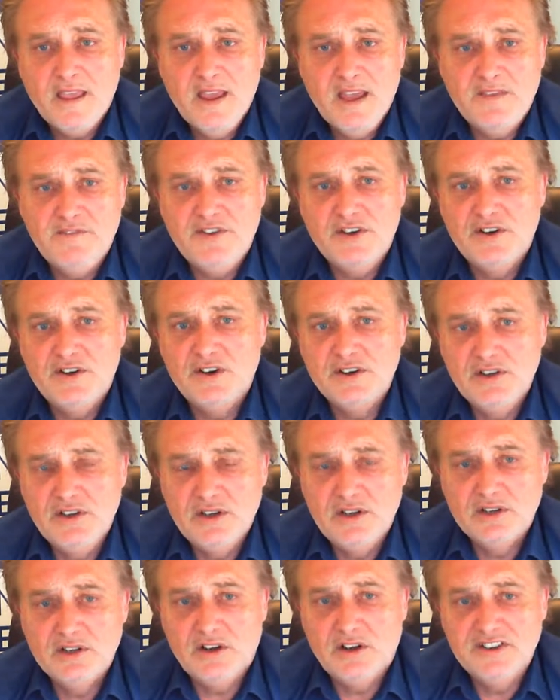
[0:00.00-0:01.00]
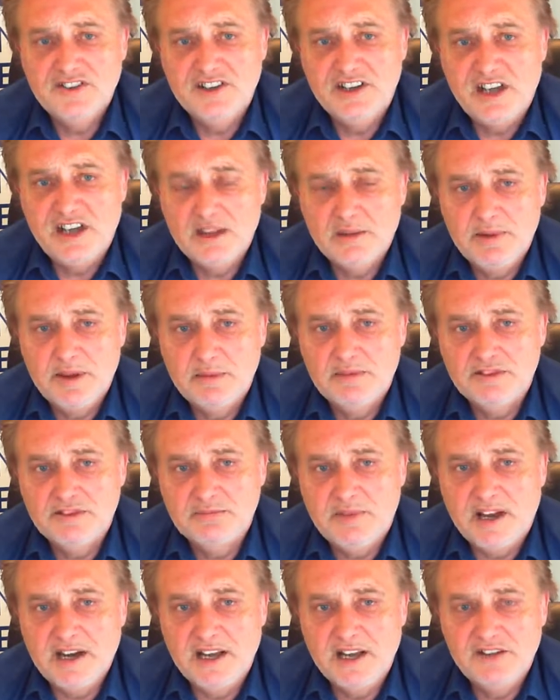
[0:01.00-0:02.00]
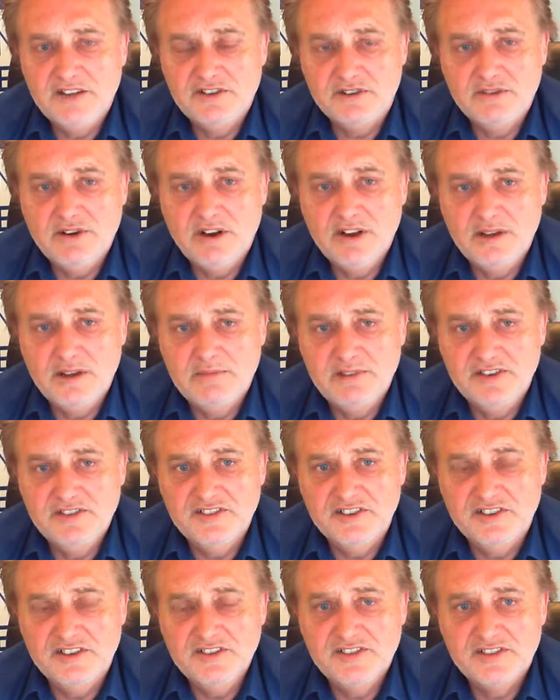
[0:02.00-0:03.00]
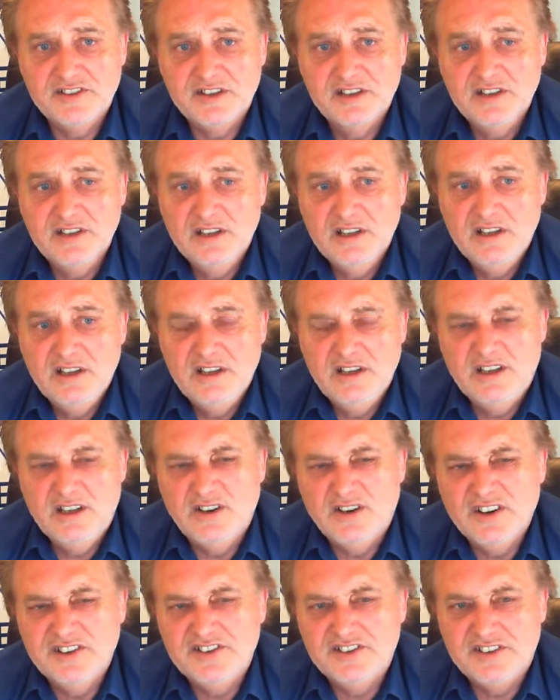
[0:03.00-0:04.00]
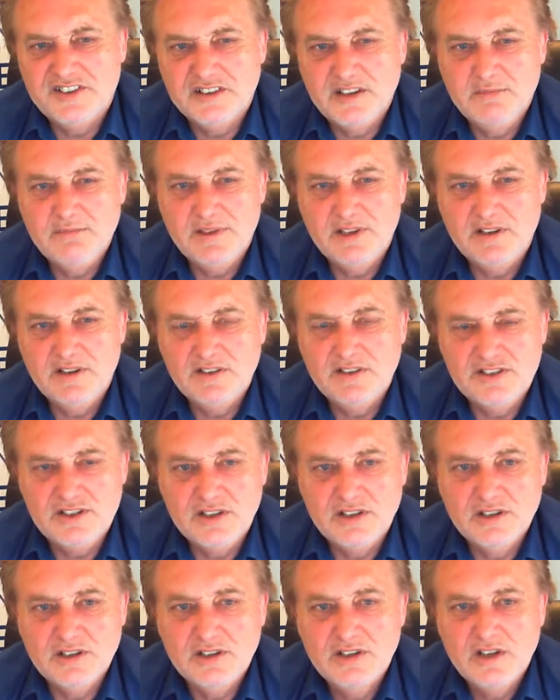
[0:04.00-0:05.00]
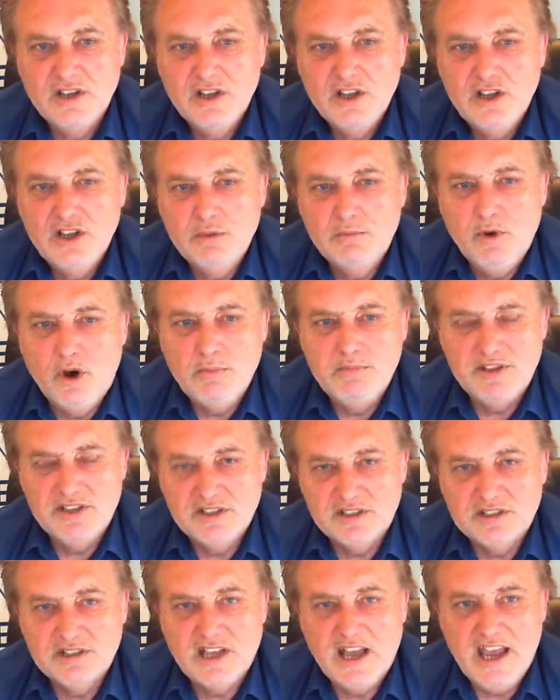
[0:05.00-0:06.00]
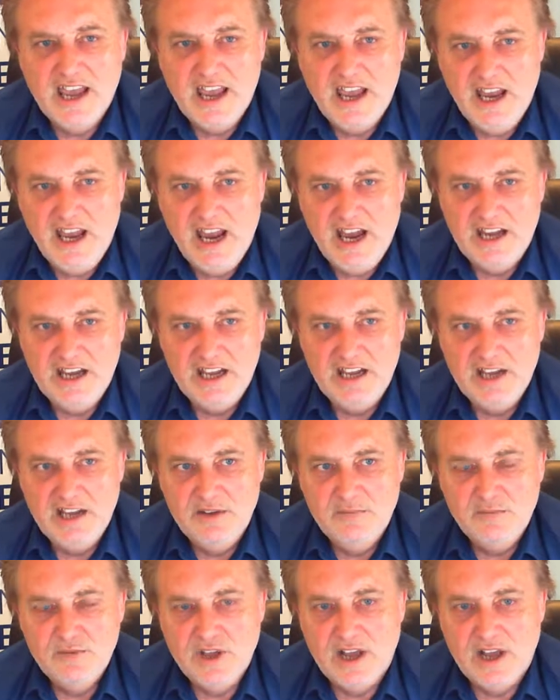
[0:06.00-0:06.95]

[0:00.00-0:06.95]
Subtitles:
if you're not utilising other people's money to grow your business, you're kind of silly, because you might be delaying any